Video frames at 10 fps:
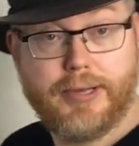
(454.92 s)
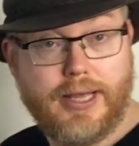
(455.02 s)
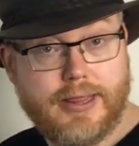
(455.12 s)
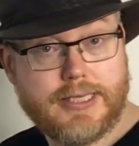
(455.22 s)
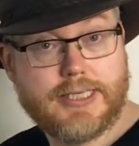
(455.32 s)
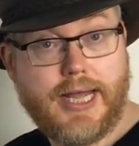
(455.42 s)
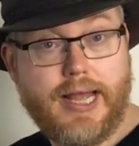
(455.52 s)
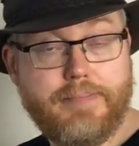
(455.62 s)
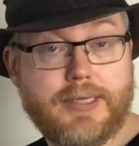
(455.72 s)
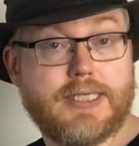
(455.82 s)
in the
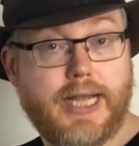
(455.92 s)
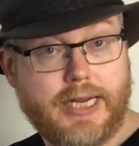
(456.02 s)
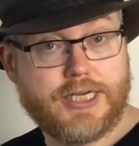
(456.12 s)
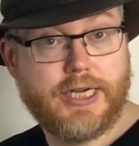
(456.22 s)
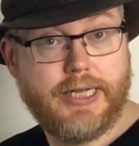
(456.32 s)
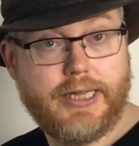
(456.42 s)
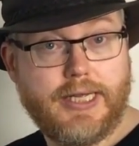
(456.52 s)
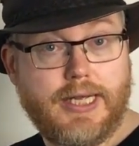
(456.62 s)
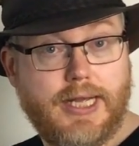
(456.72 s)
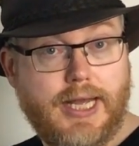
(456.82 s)
same section
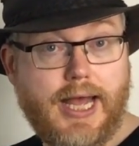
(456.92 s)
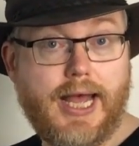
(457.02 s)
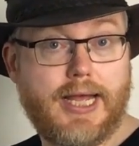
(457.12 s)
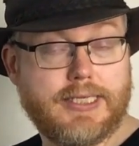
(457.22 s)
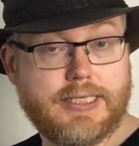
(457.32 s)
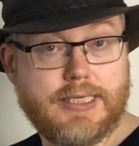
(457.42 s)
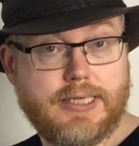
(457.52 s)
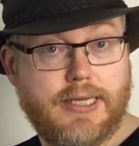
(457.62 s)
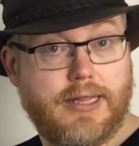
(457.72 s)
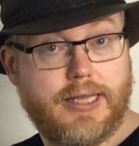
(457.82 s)
as
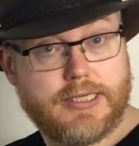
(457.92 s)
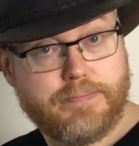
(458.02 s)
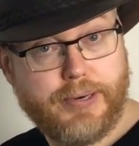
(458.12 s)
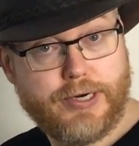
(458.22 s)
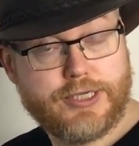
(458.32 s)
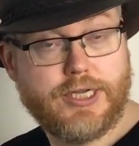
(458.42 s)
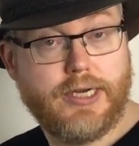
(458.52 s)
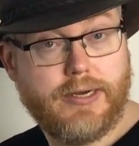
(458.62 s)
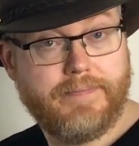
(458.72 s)
this person.